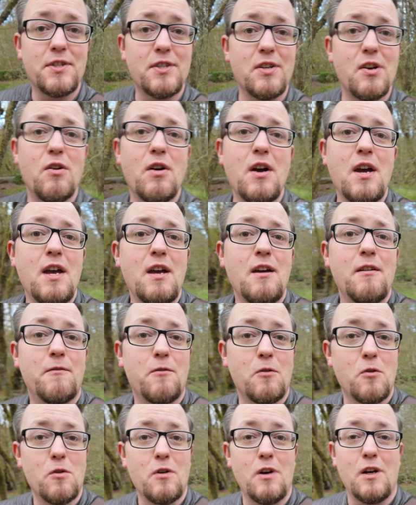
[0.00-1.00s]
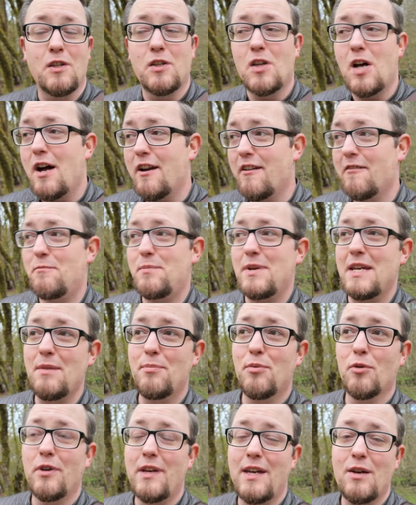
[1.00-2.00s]
So for a lot of
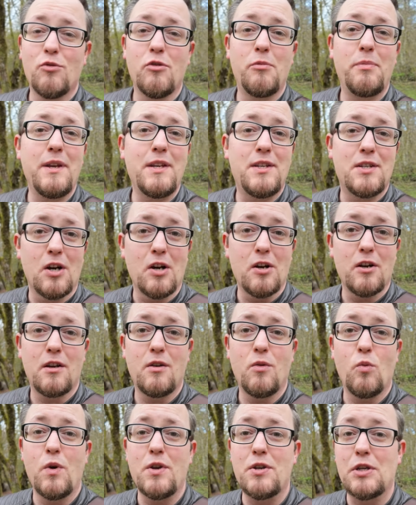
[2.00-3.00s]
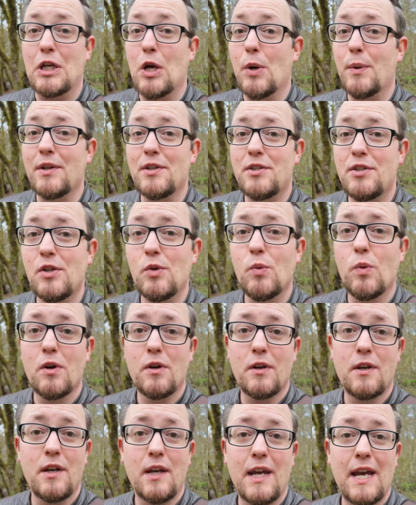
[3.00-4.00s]
people, it will be dark when you're going to
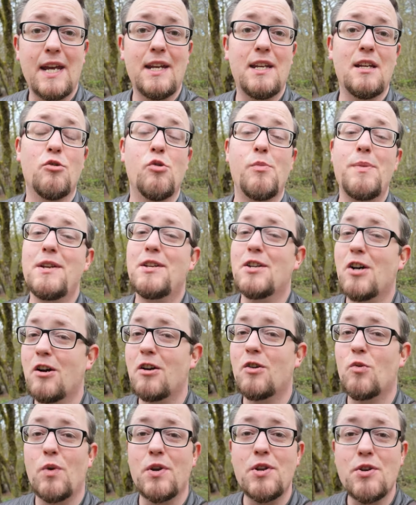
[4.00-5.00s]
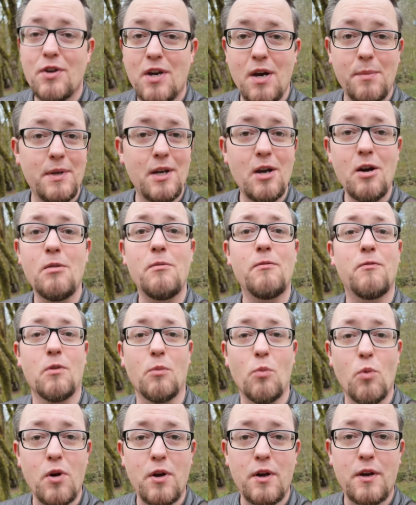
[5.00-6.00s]
work and it will be dark when you're coming home
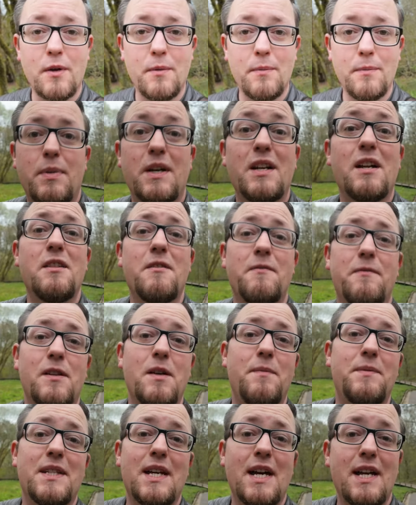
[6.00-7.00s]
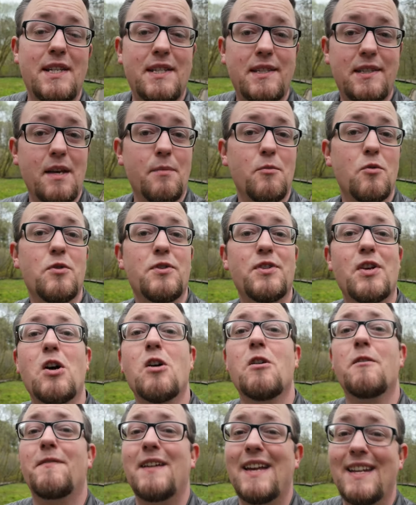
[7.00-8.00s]
from work. But on the flip side, summers
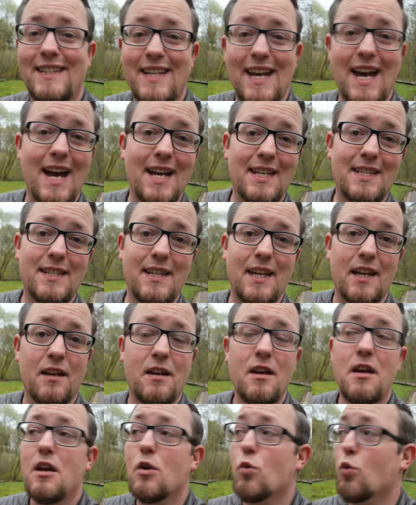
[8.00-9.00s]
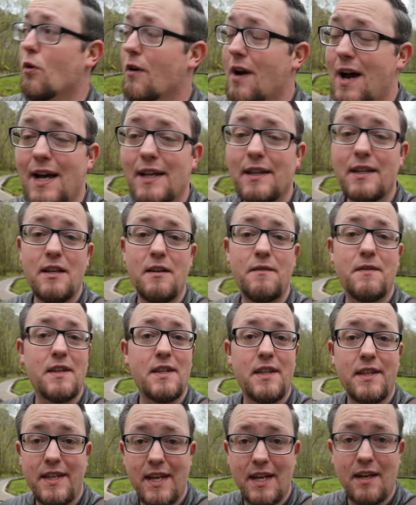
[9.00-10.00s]
are fantastic. Where I live
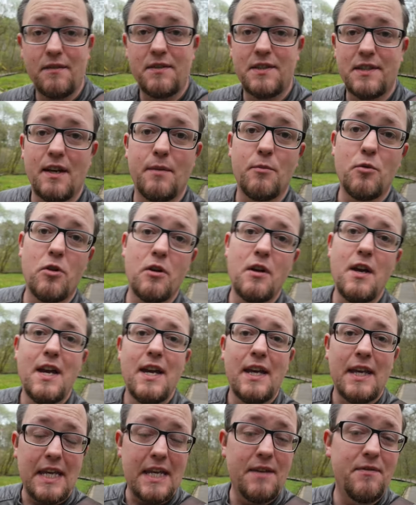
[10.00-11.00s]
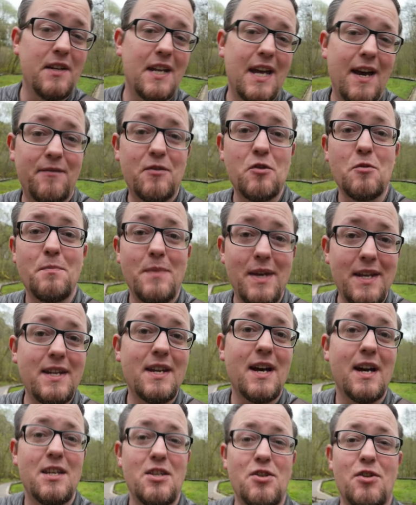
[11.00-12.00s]
in the dead of summer, even after
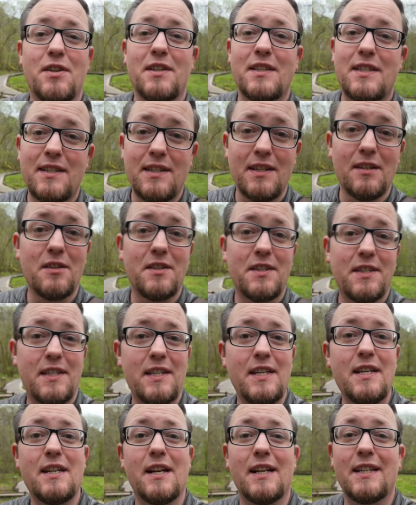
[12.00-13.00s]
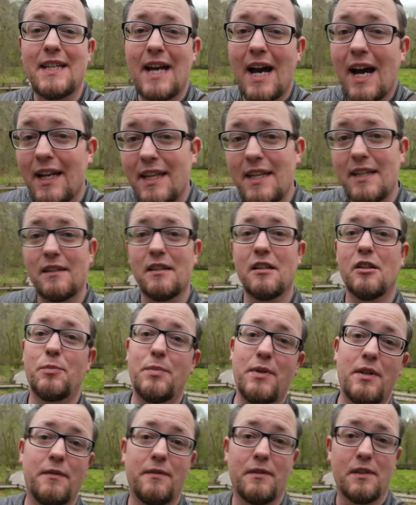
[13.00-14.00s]
midnight, you can still see a tiny little
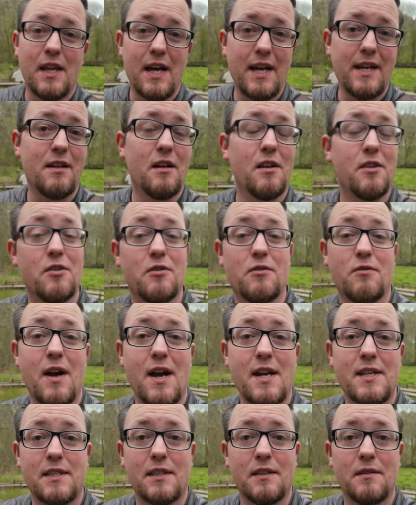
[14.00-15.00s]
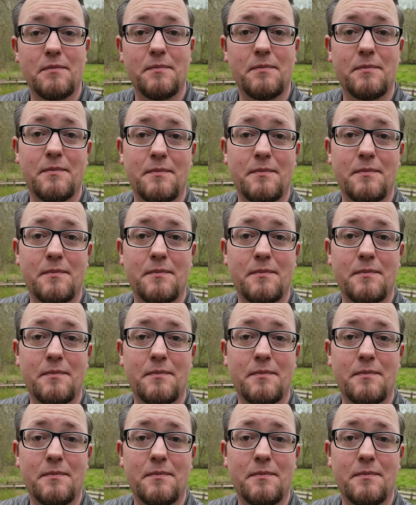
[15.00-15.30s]
bit of light on the horizon.